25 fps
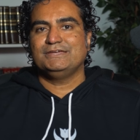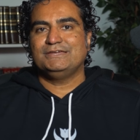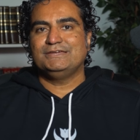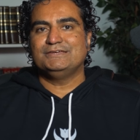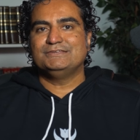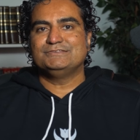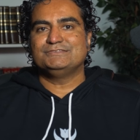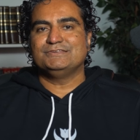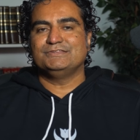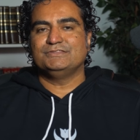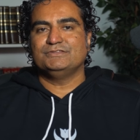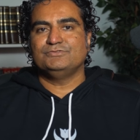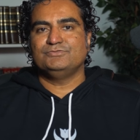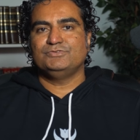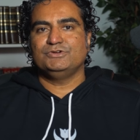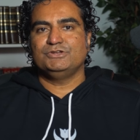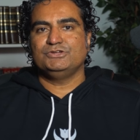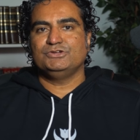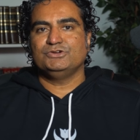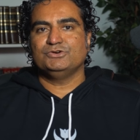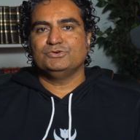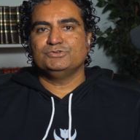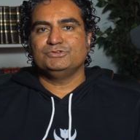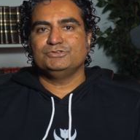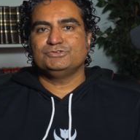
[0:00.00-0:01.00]
is in the
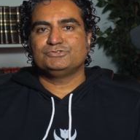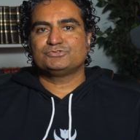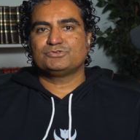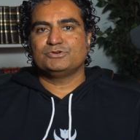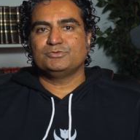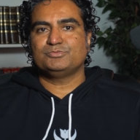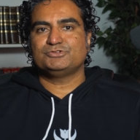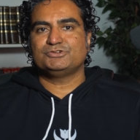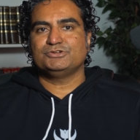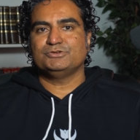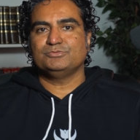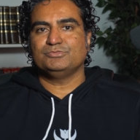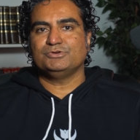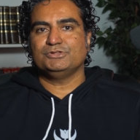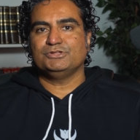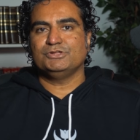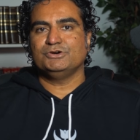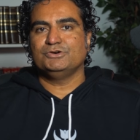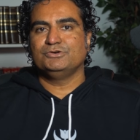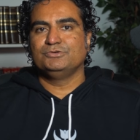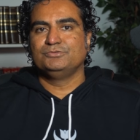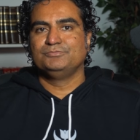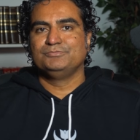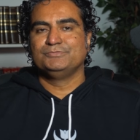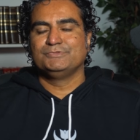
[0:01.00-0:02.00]
video description
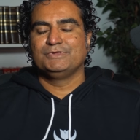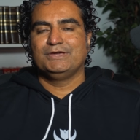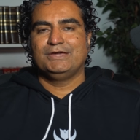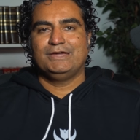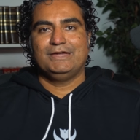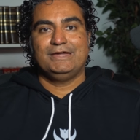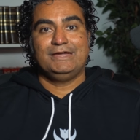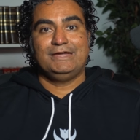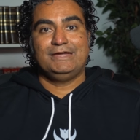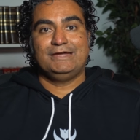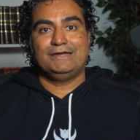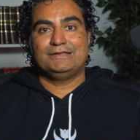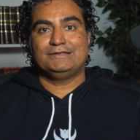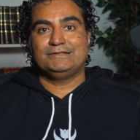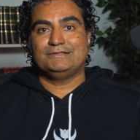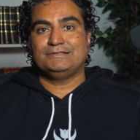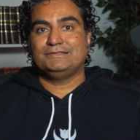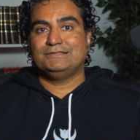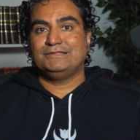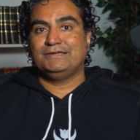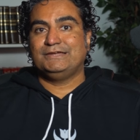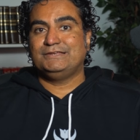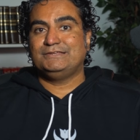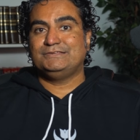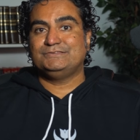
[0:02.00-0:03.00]
below. And uh,
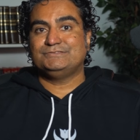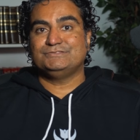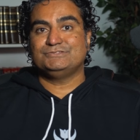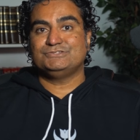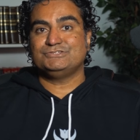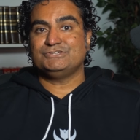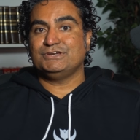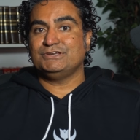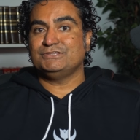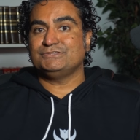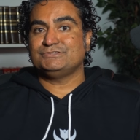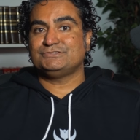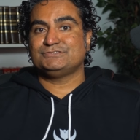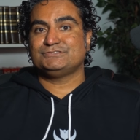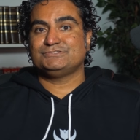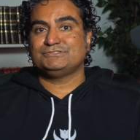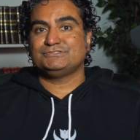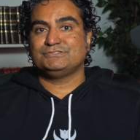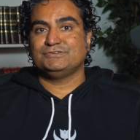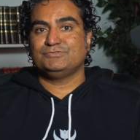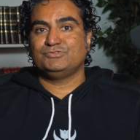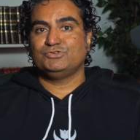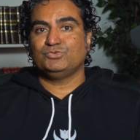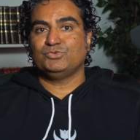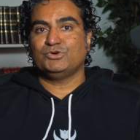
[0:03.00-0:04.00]
ladies and
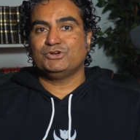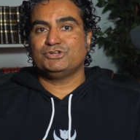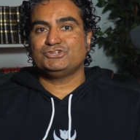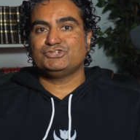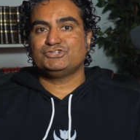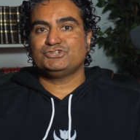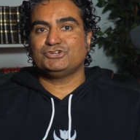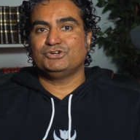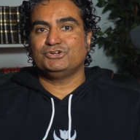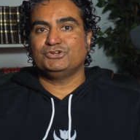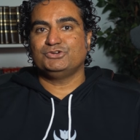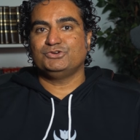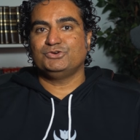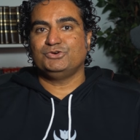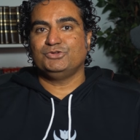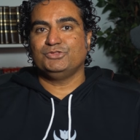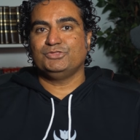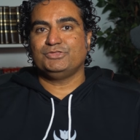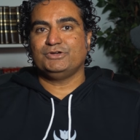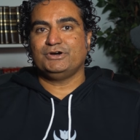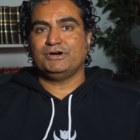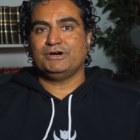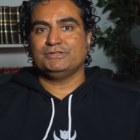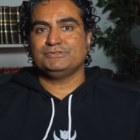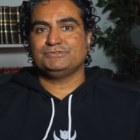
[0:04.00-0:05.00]
gents, if you want to share your own
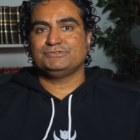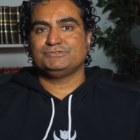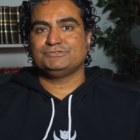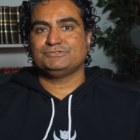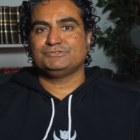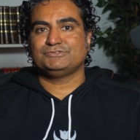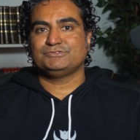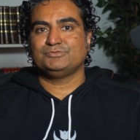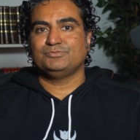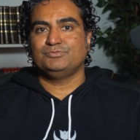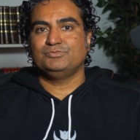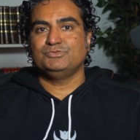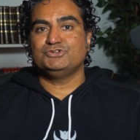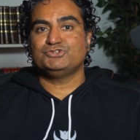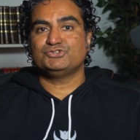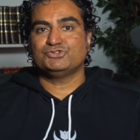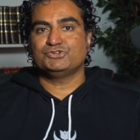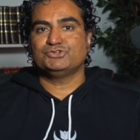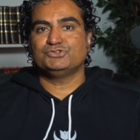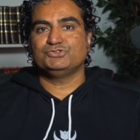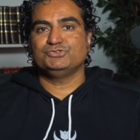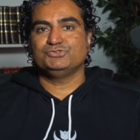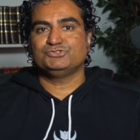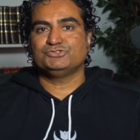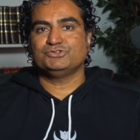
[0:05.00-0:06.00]
thoughts, be sure
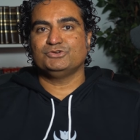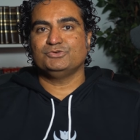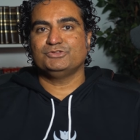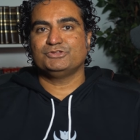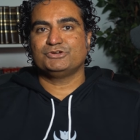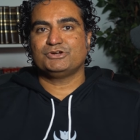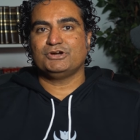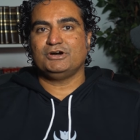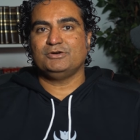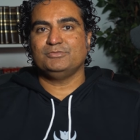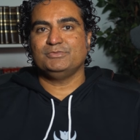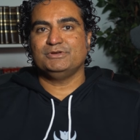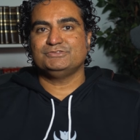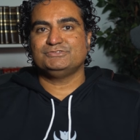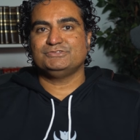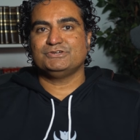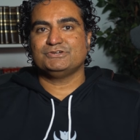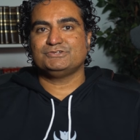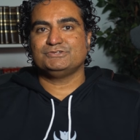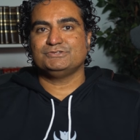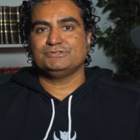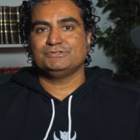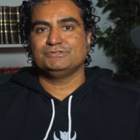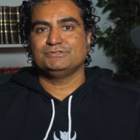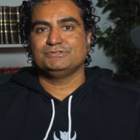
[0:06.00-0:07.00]
to do so in the comment
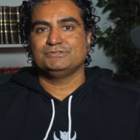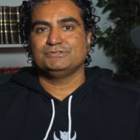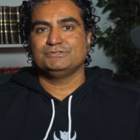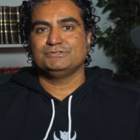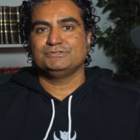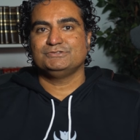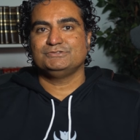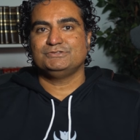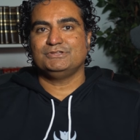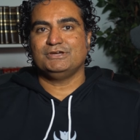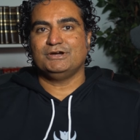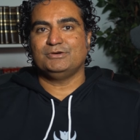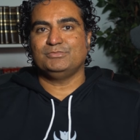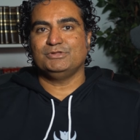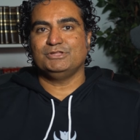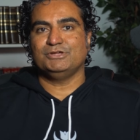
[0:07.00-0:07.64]
section down